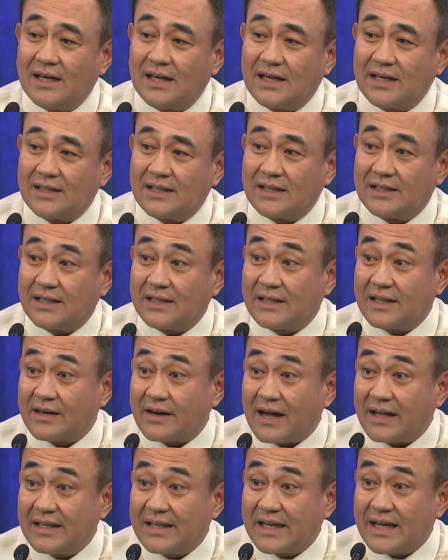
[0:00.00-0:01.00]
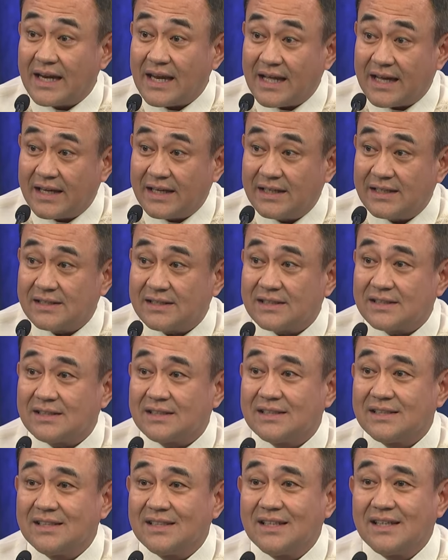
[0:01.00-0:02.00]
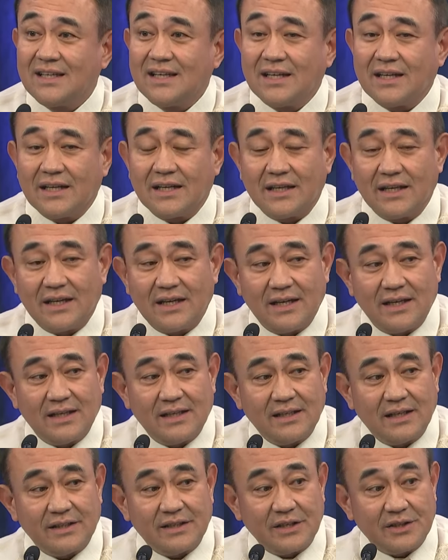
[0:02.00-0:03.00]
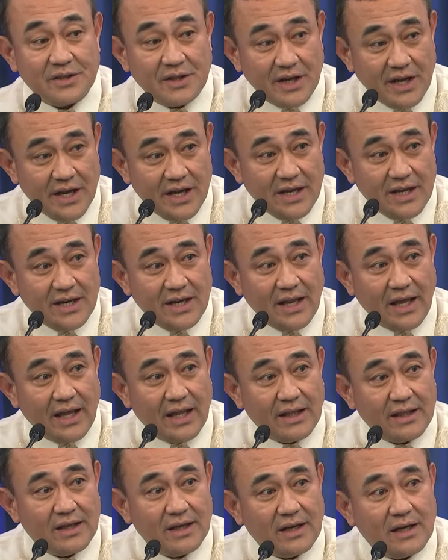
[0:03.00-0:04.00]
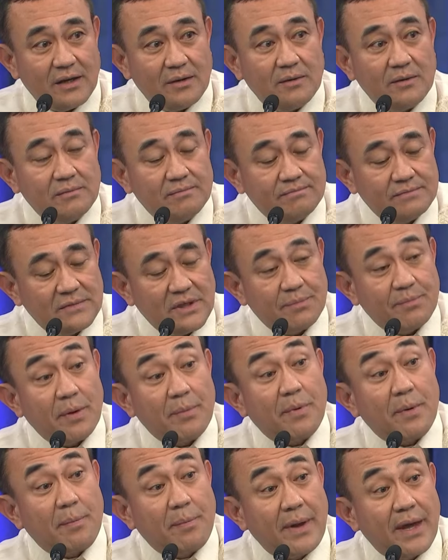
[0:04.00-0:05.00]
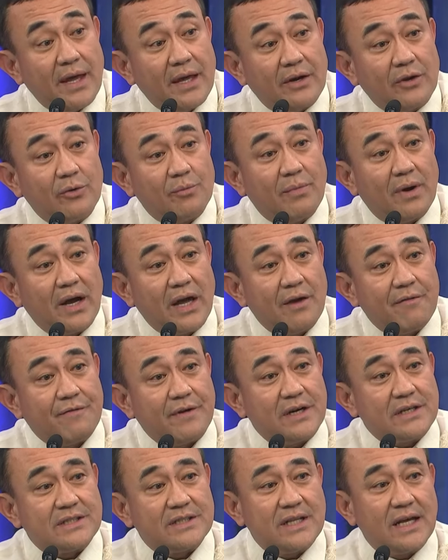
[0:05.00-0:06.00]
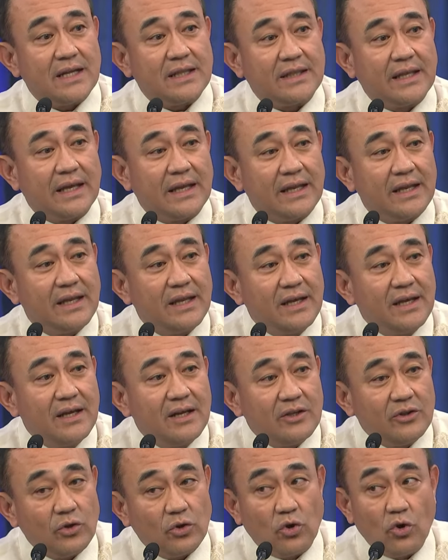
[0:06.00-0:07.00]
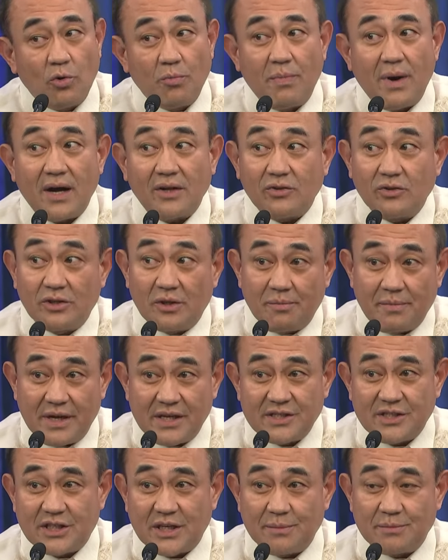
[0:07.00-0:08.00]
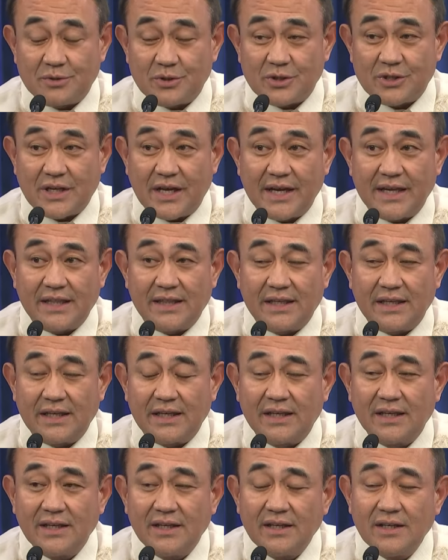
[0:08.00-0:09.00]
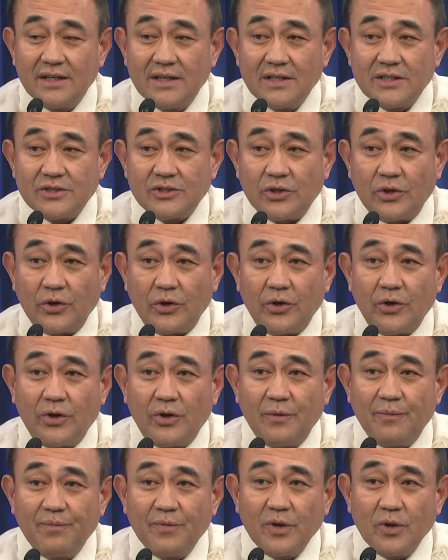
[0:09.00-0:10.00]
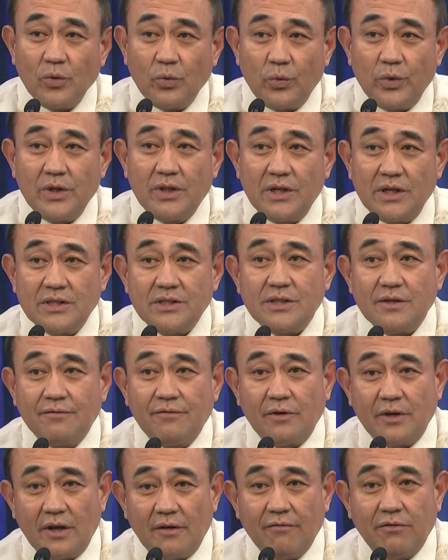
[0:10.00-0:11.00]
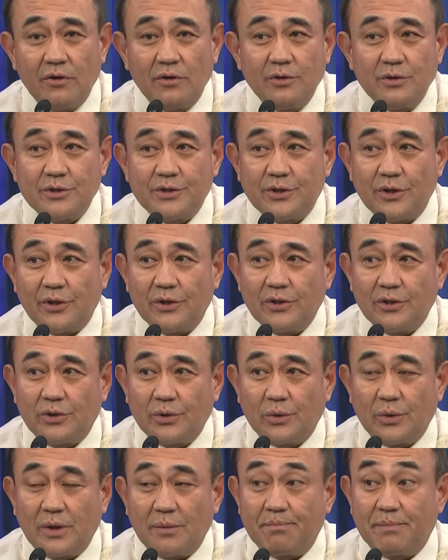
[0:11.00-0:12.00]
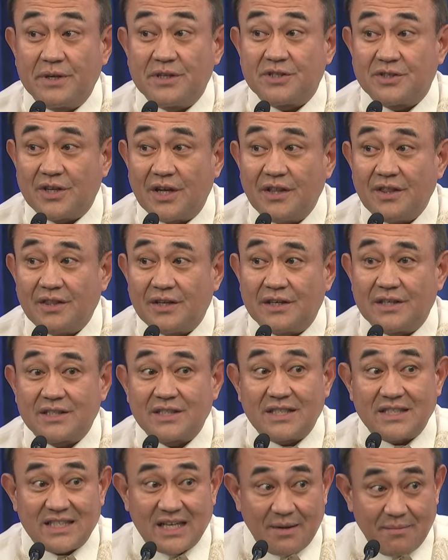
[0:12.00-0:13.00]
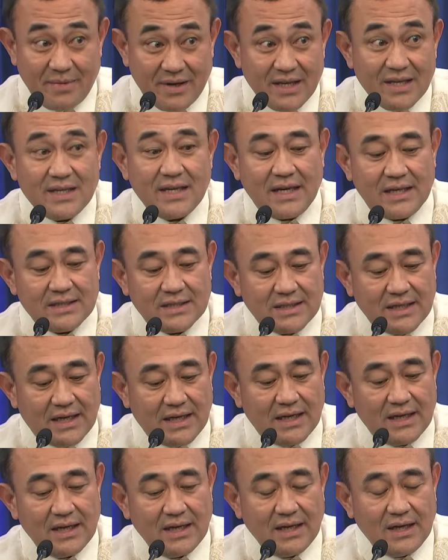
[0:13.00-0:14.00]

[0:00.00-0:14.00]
nade-radicalize, na natitrain, and na-prepare yung mga FRs natin to go back to the mainstream society. So, with its evolution to peace centers, kasama rin yan sa